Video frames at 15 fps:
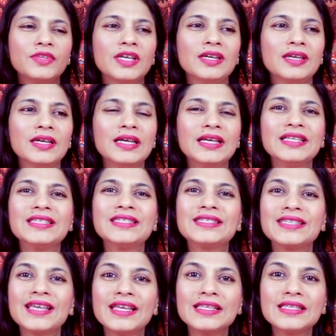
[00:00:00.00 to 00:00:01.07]
They
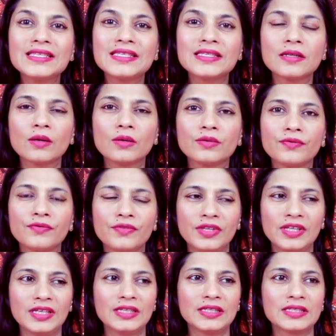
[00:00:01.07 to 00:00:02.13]
sense a lot of
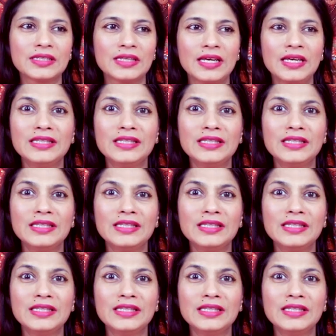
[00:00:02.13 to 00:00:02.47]
things.